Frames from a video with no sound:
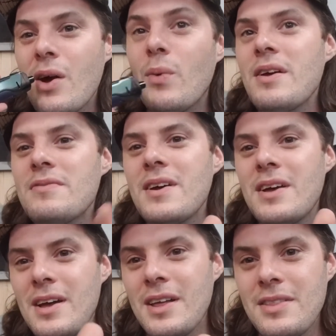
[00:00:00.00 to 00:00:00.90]
with
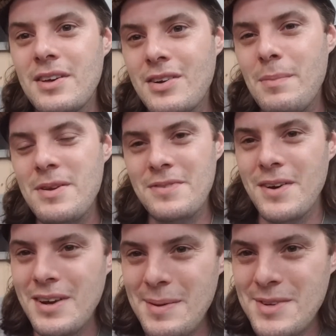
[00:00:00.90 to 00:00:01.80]
the crappy
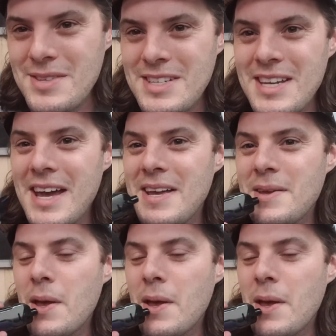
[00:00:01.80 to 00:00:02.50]
phone I'm using today.